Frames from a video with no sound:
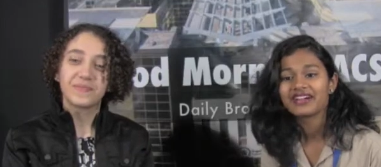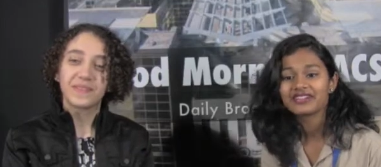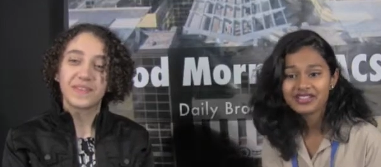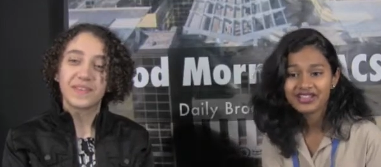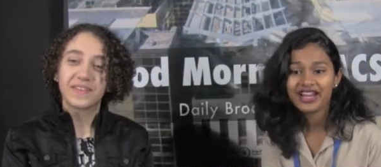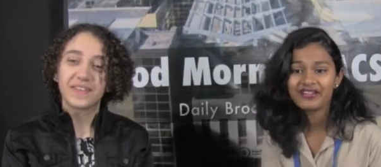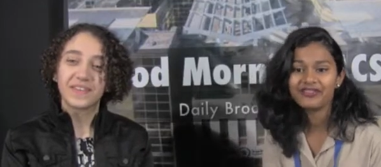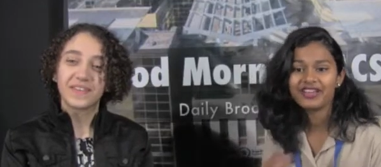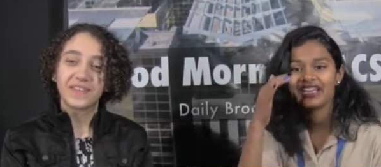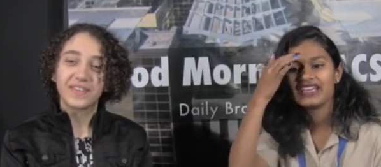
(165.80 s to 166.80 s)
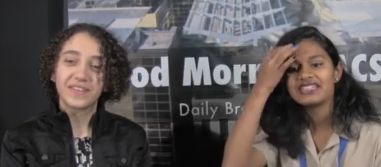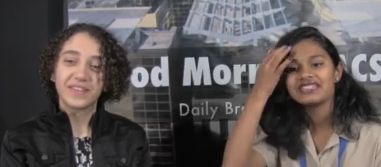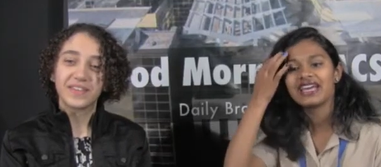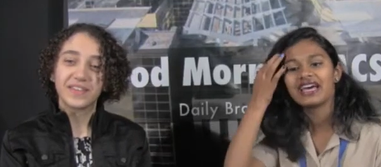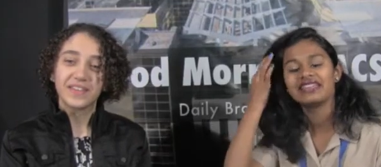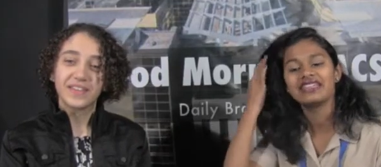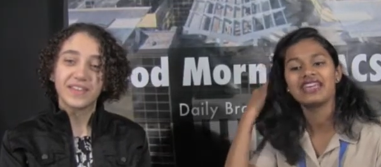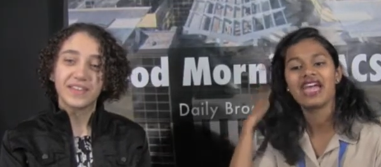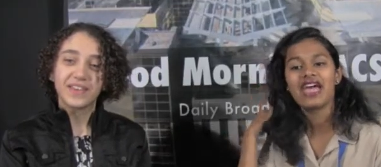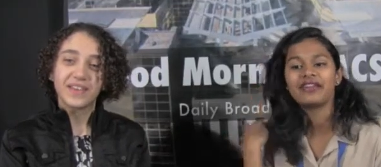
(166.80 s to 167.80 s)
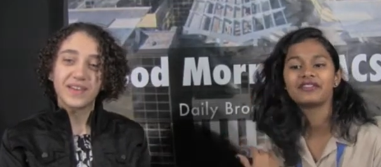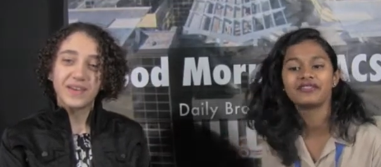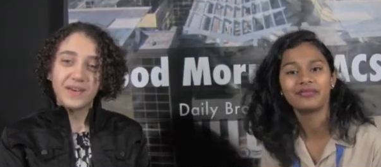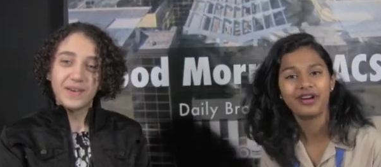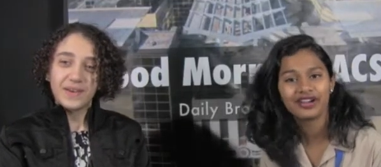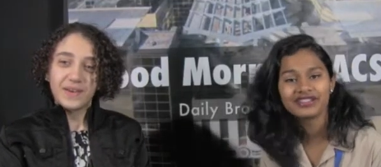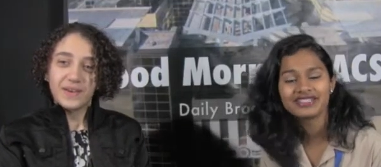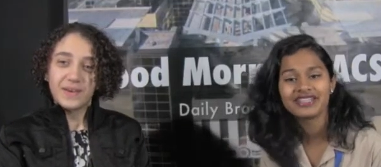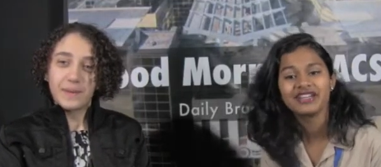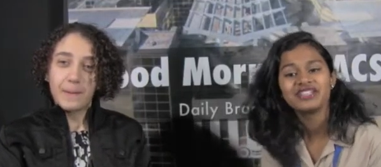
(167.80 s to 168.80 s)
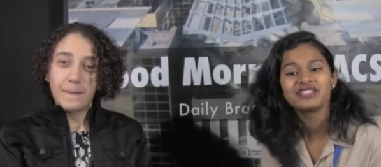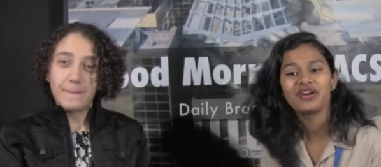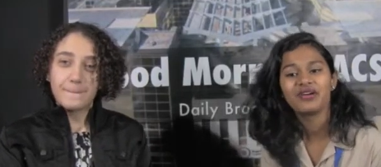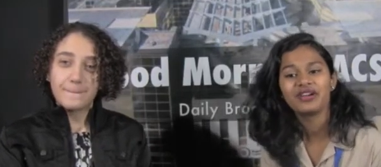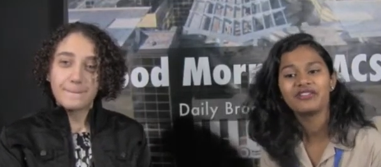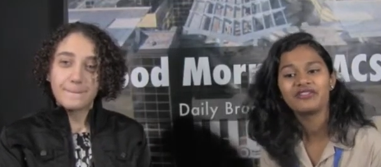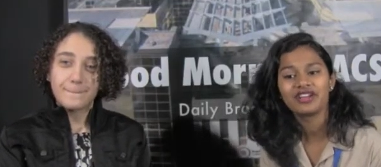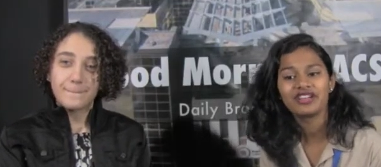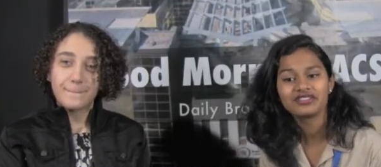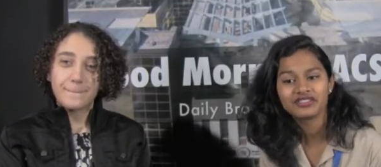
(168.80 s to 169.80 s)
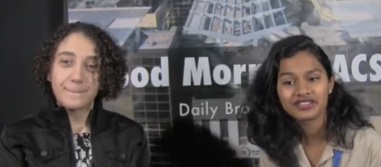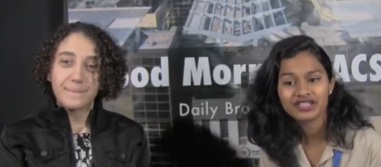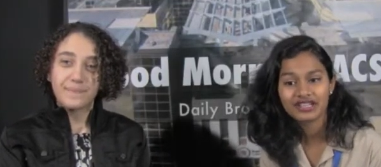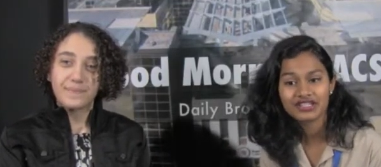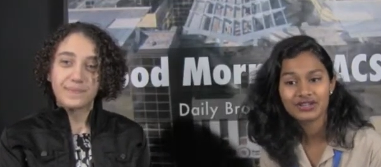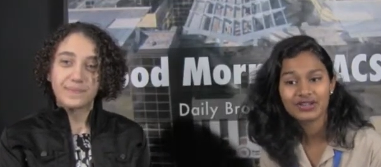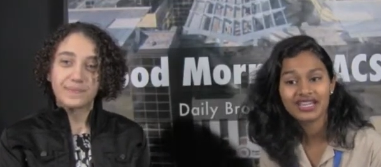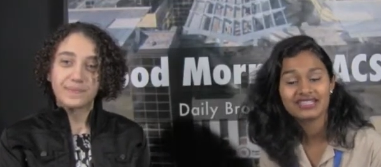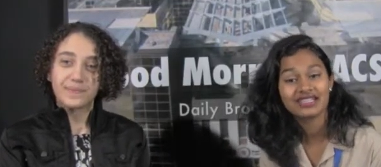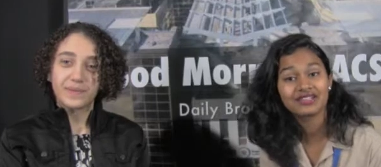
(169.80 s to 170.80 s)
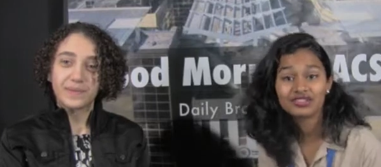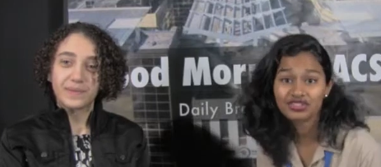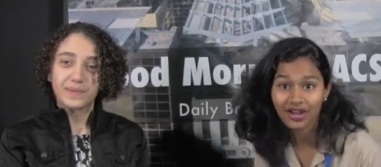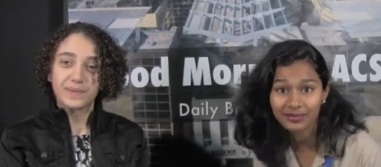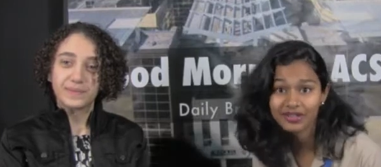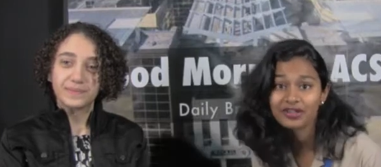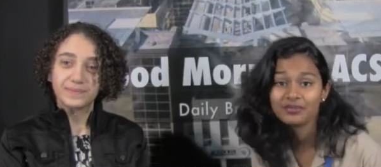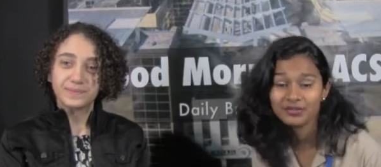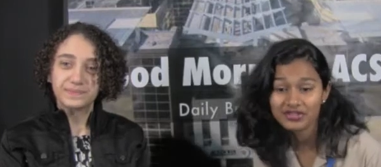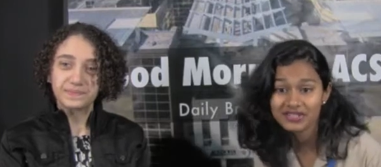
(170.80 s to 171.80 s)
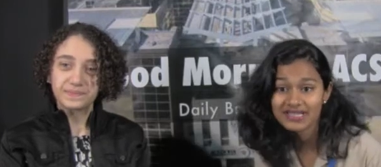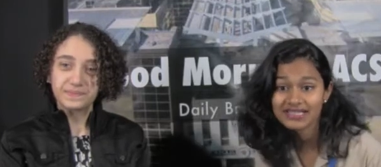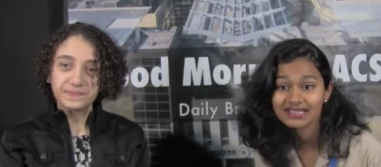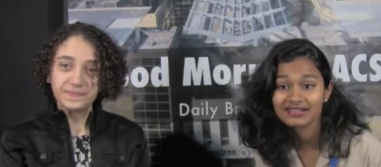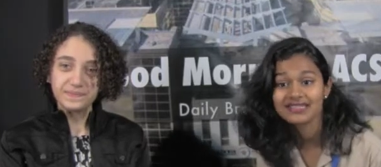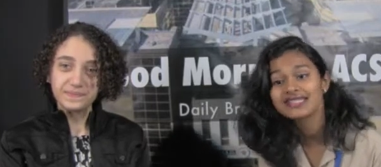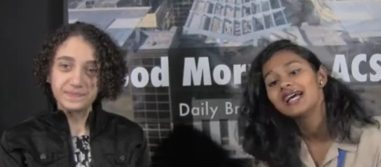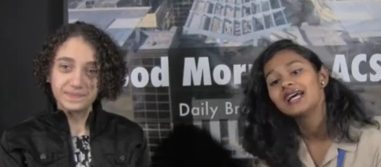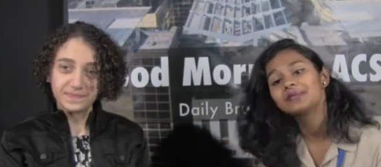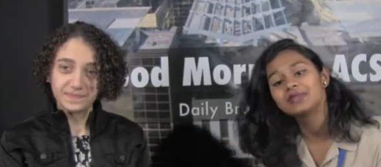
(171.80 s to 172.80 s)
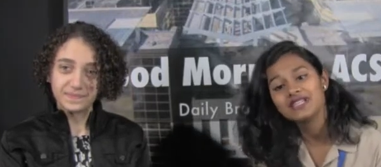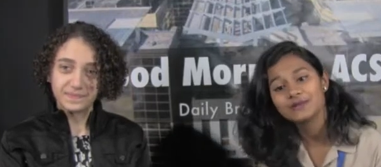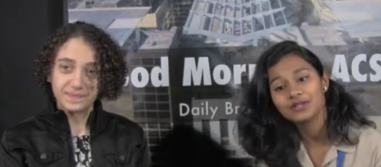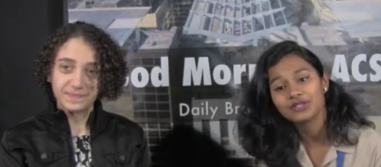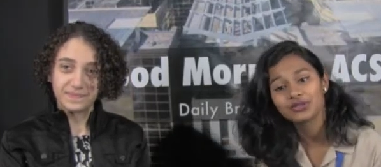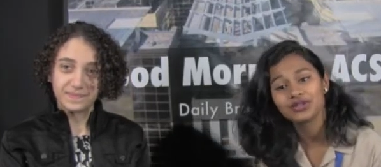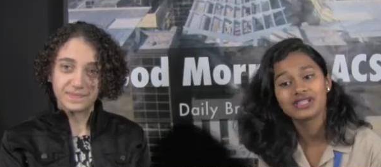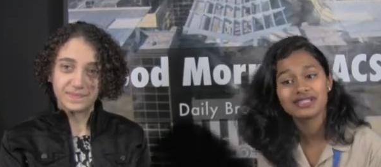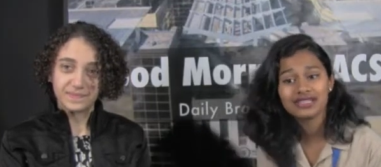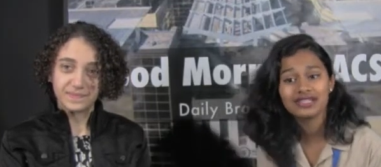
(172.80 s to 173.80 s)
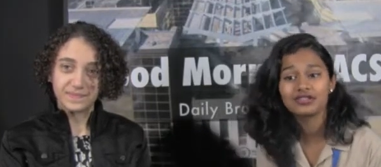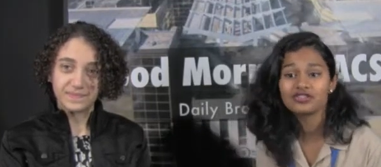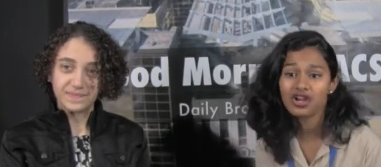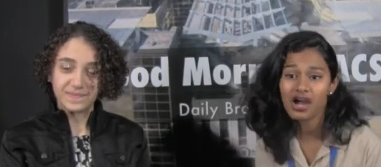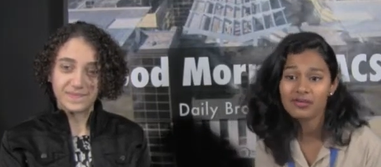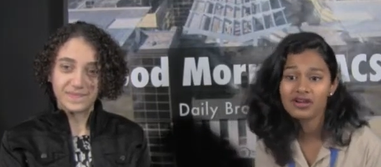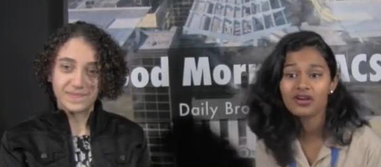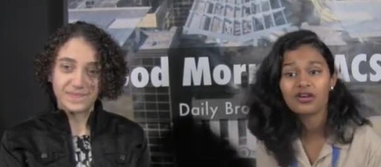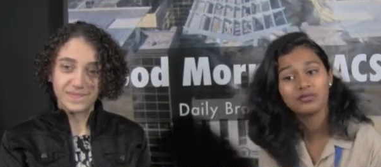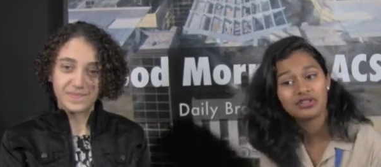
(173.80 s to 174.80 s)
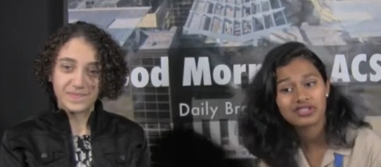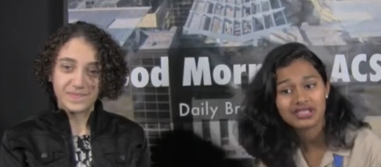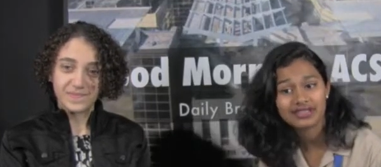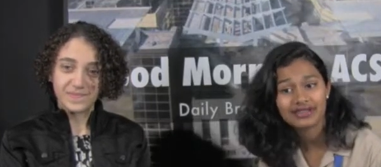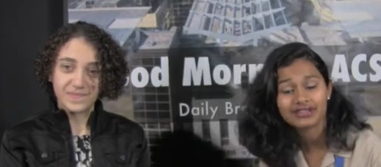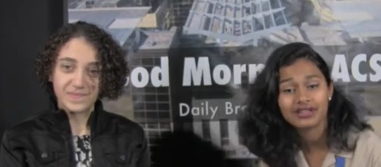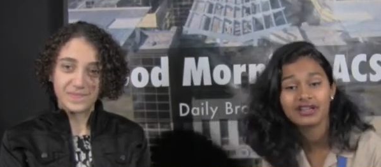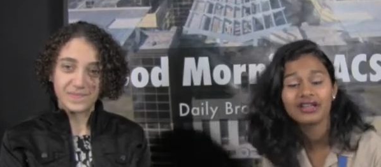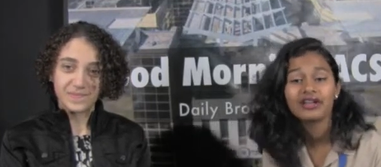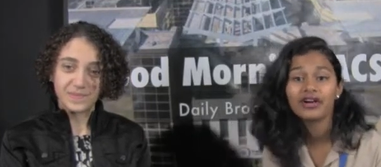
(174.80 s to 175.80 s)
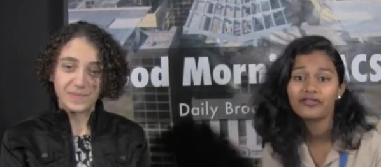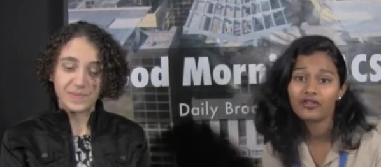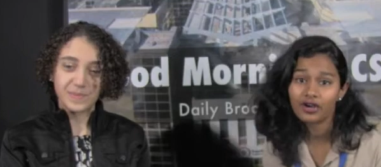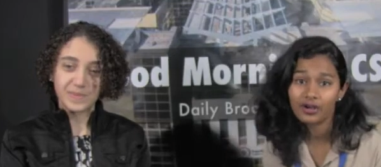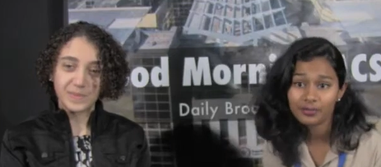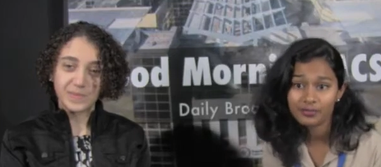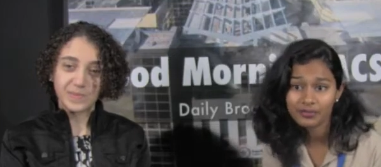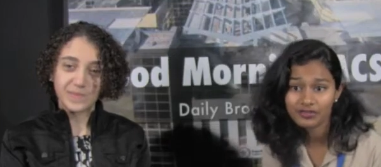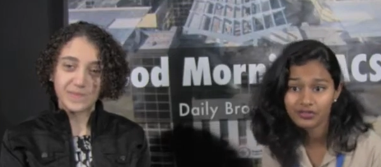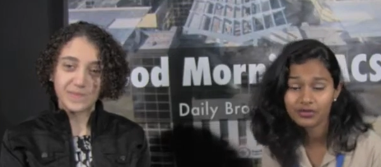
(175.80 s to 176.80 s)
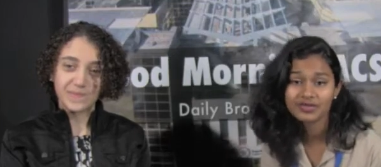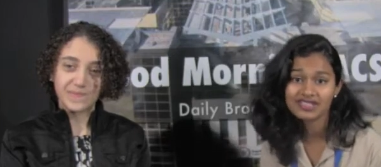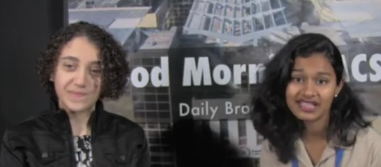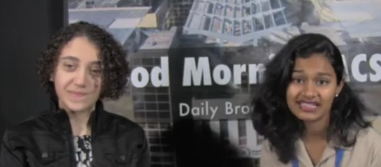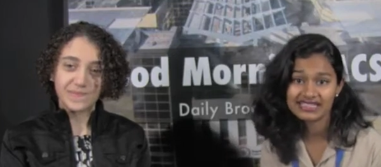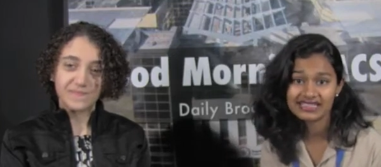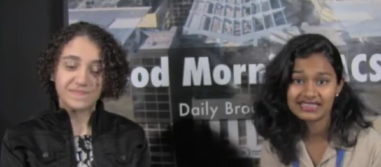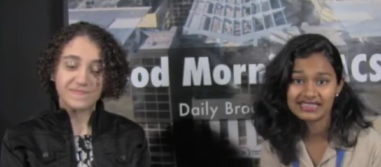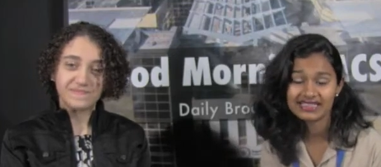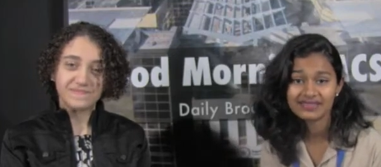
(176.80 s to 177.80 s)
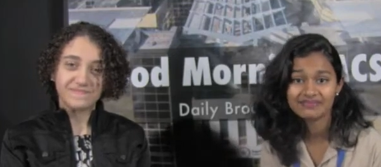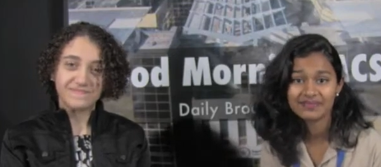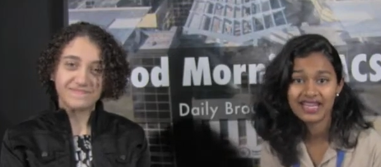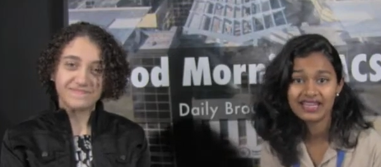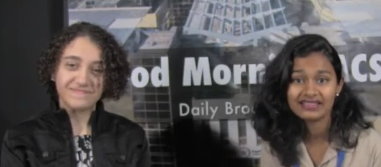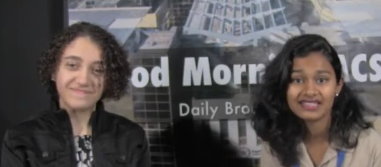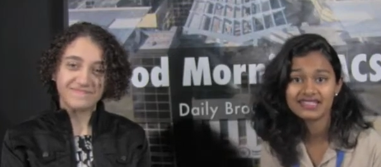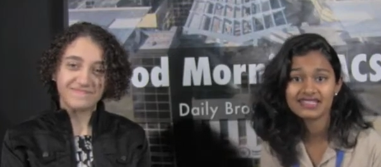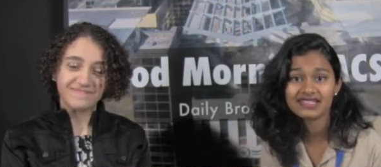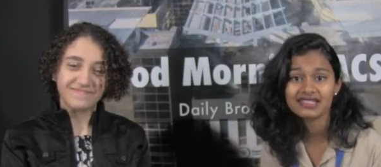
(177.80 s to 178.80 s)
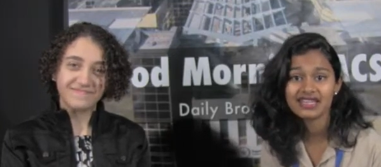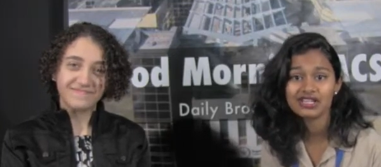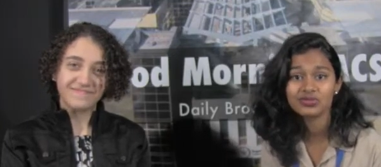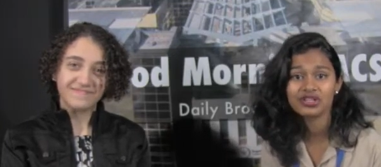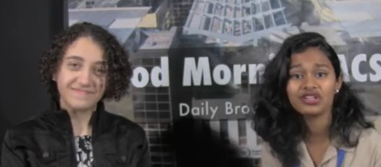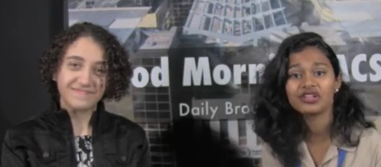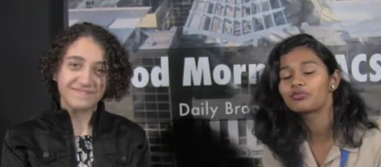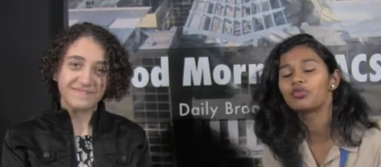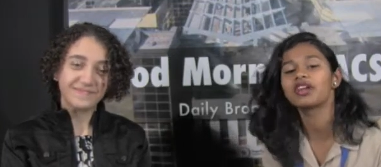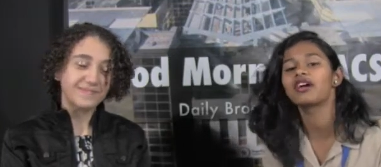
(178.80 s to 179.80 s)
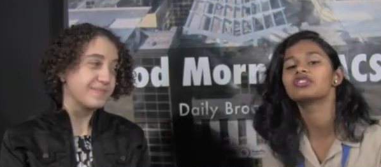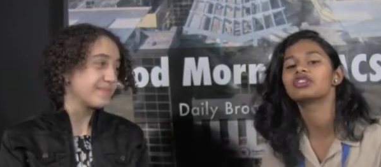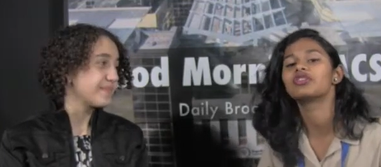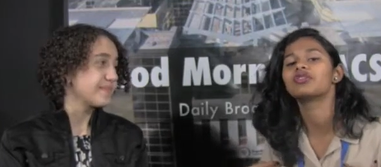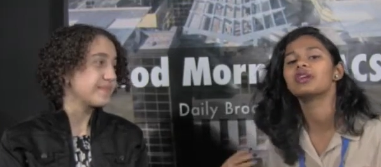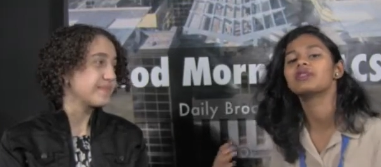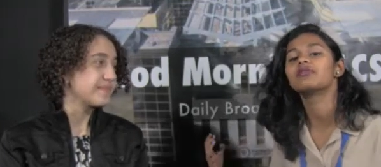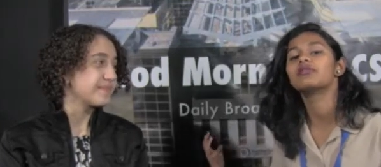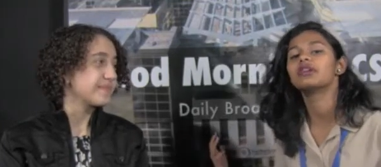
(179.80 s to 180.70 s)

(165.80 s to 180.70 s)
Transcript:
Speaker 1: Culture Cafe is at the end of March. So if you're interested in showcasing your drama or music skills, Please be sure to see your drama or music teacher for performance ideas. And this is a stage where you can bring out your creative